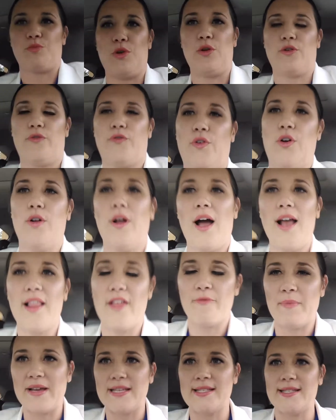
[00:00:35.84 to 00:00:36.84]
beautiful. I
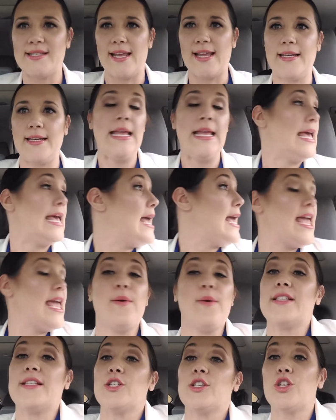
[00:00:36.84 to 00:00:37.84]
love my state.
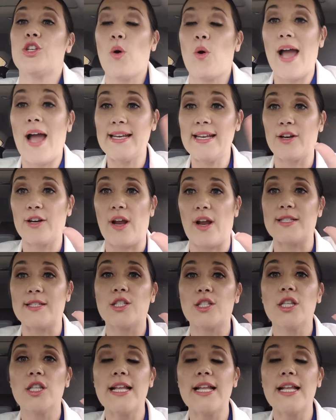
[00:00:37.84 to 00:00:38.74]
Anyways, so I digress.